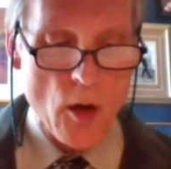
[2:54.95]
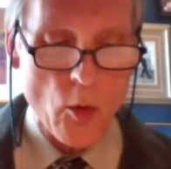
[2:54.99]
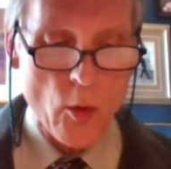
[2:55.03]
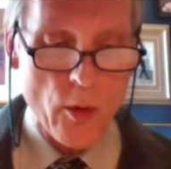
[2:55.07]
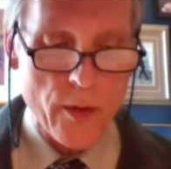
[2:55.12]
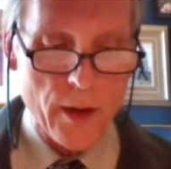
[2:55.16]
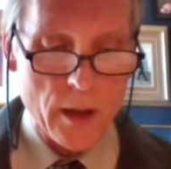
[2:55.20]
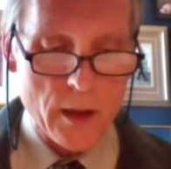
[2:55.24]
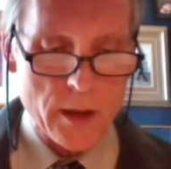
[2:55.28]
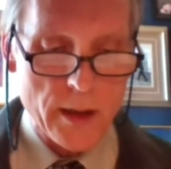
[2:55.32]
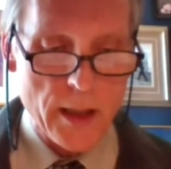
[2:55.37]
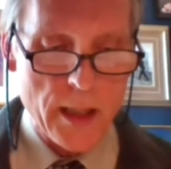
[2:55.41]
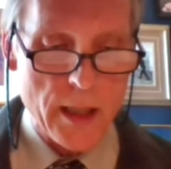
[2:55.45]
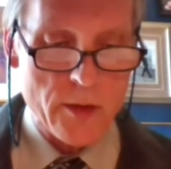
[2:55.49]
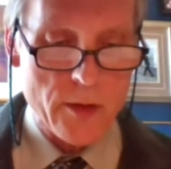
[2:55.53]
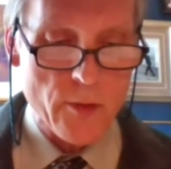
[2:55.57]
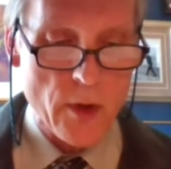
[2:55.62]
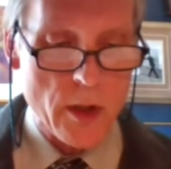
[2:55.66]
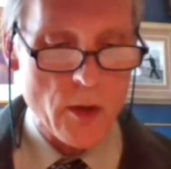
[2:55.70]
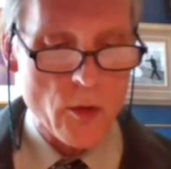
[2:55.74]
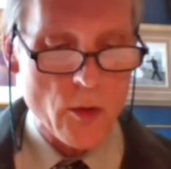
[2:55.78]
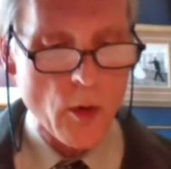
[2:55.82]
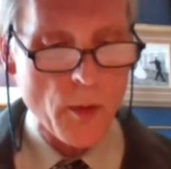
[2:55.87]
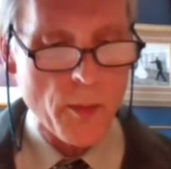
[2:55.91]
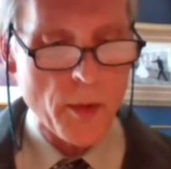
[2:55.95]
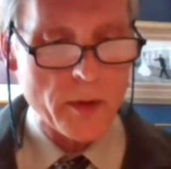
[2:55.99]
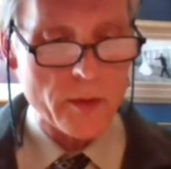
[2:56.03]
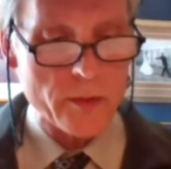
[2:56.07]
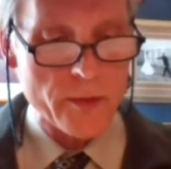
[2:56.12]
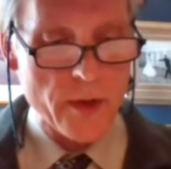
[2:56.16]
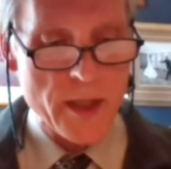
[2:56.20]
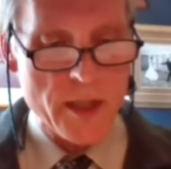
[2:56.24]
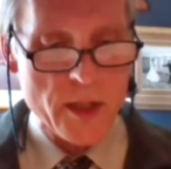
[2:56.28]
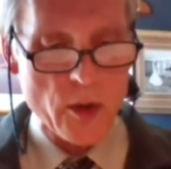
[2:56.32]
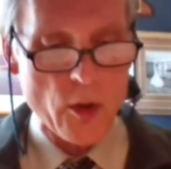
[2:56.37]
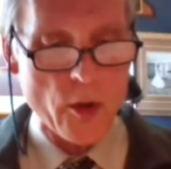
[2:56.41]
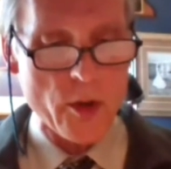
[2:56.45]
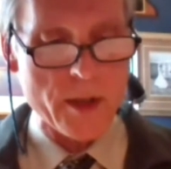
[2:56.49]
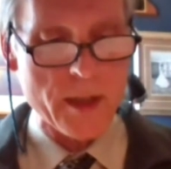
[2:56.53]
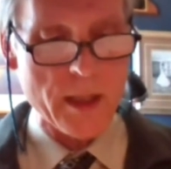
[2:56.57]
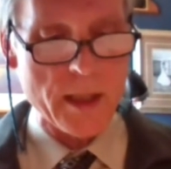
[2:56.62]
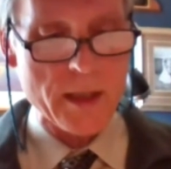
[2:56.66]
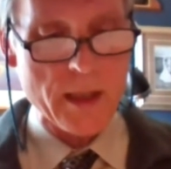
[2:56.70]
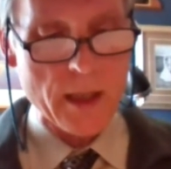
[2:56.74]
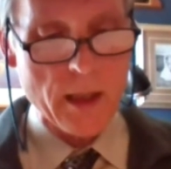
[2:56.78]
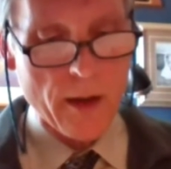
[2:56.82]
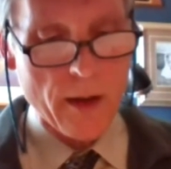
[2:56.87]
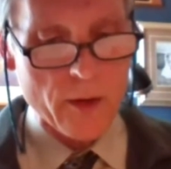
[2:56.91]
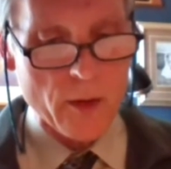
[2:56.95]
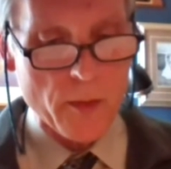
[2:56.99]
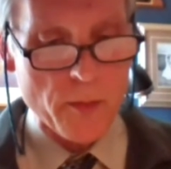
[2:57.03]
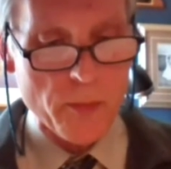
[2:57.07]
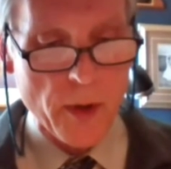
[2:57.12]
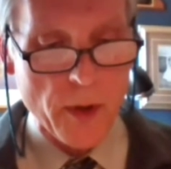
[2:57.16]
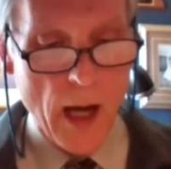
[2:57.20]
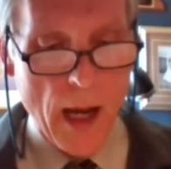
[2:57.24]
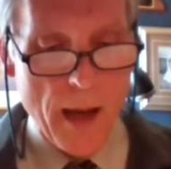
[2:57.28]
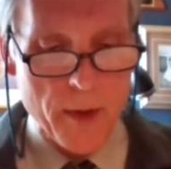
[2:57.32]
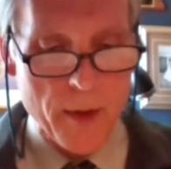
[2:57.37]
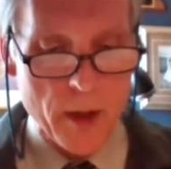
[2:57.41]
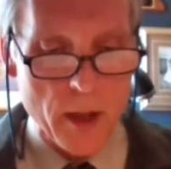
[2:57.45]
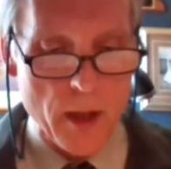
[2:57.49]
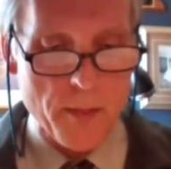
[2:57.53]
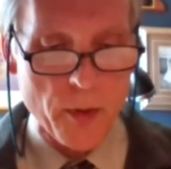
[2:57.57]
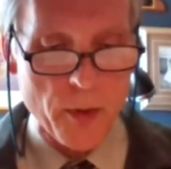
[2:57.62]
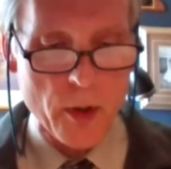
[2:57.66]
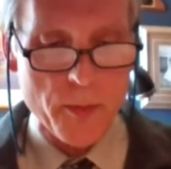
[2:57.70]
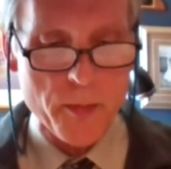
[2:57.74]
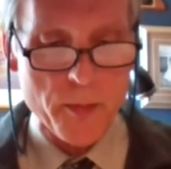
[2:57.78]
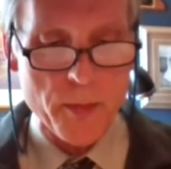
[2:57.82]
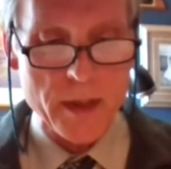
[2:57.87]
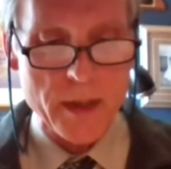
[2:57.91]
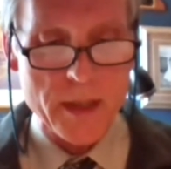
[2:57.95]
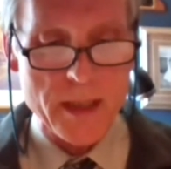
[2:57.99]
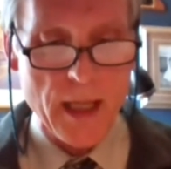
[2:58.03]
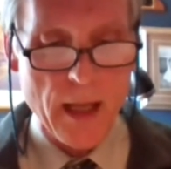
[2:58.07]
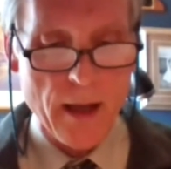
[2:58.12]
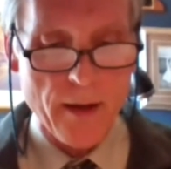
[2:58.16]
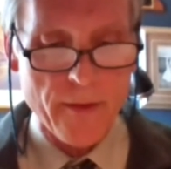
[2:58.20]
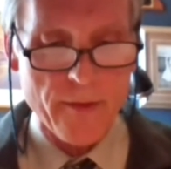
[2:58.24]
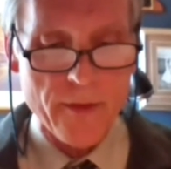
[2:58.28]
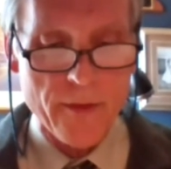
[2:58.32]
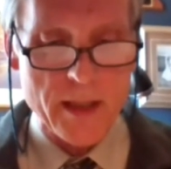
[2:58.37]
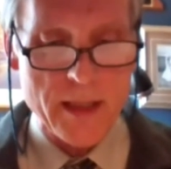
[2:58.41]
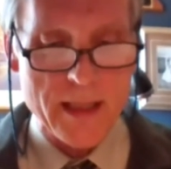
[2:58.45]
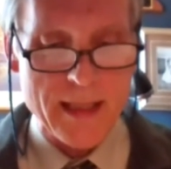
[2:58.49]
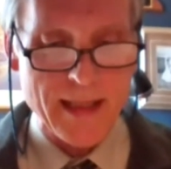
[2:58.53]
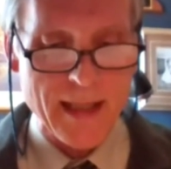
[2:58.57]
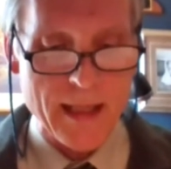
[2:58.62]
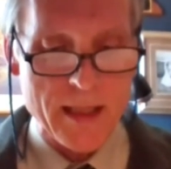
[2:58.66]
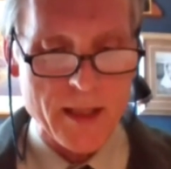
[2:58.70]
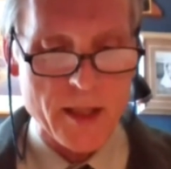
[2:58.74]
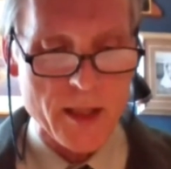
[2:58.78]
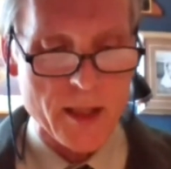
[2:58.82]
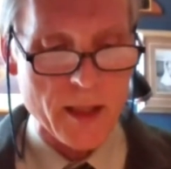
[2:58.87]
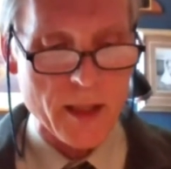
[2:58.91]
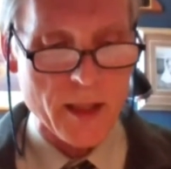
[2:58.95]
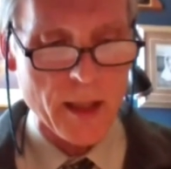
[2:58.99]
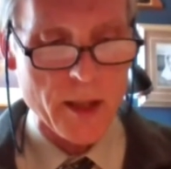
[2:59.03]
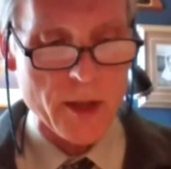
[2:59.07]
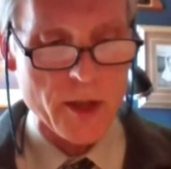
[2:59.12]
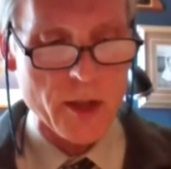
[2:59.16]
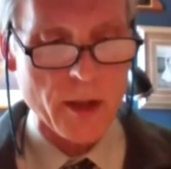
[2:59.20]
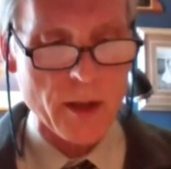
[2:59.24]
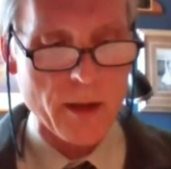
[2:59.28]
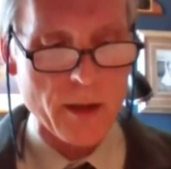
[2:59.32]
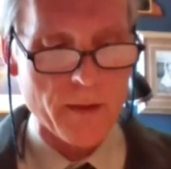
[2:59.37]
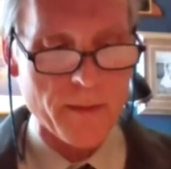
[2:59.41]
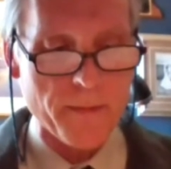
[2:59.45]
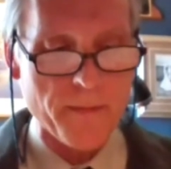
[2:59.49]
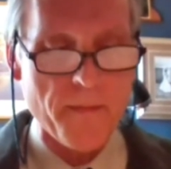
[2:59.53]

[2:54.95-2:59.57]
with a clean renewable resource is another primary purpose of this legislation.